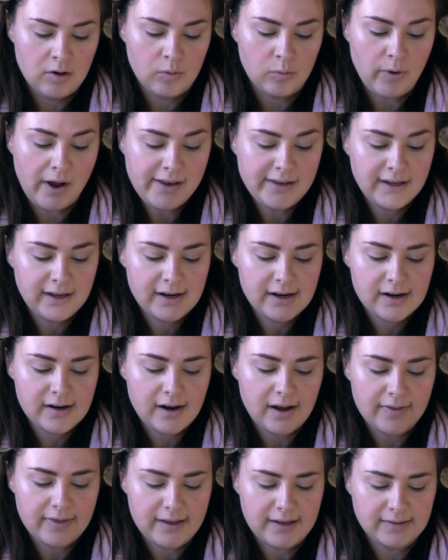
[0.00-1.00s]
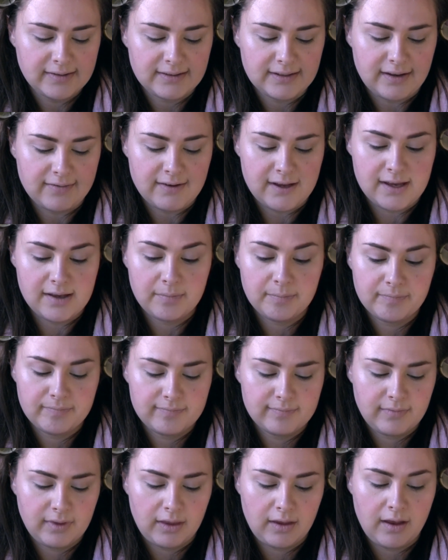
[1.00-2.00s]
One year on Thanksgiving,
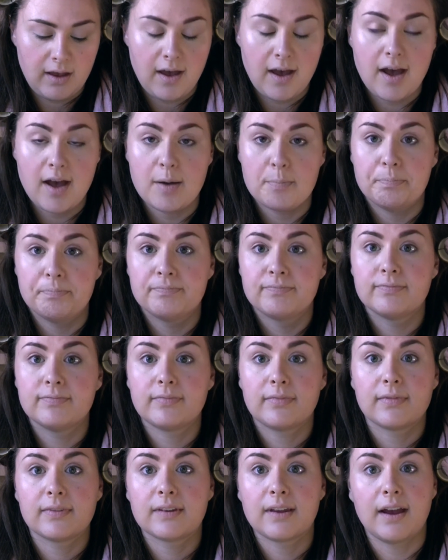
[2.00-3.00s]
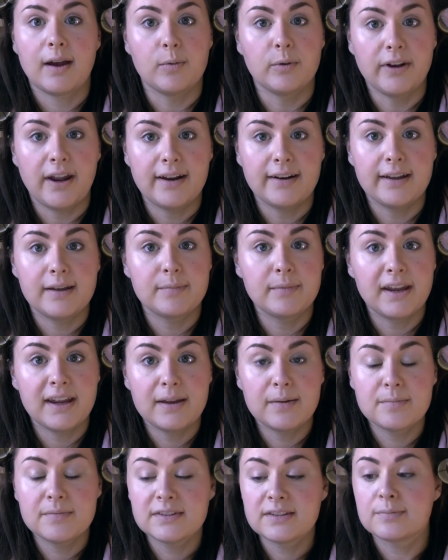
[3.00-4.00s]
I will not name
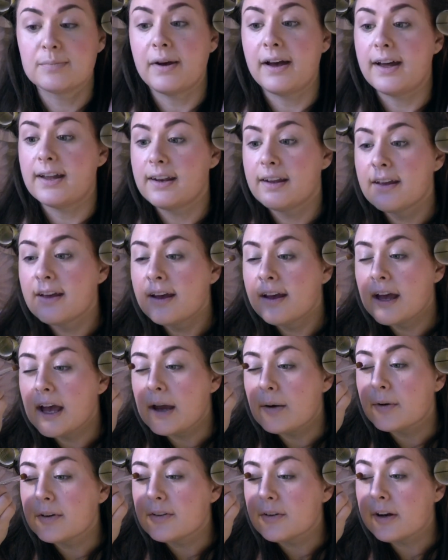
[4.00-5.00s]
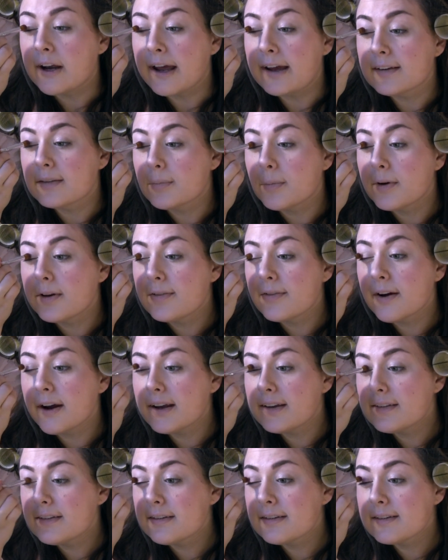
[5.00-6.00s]
names, but I went to an
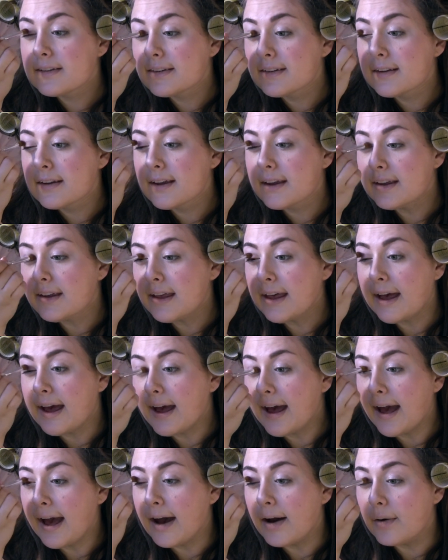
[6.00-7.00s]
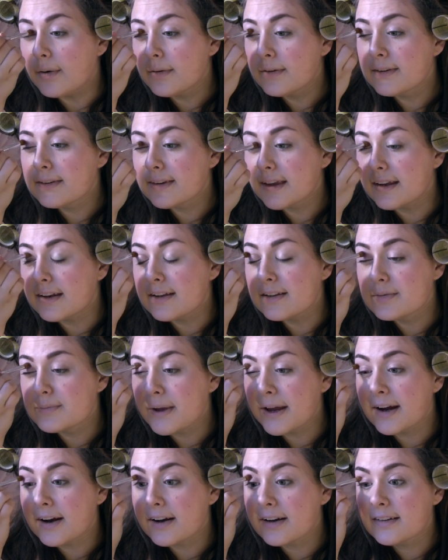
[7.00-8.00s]
ex-boyfriend's house, and his
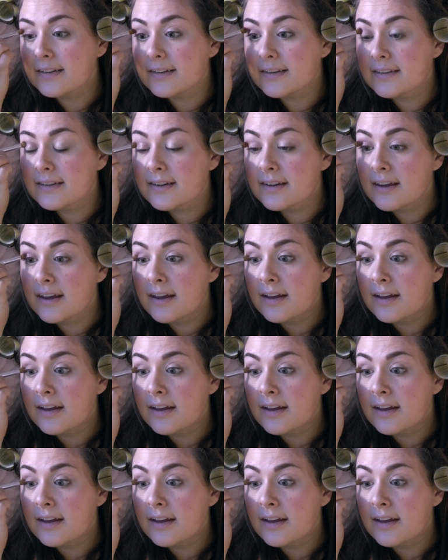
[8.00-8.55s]
parents,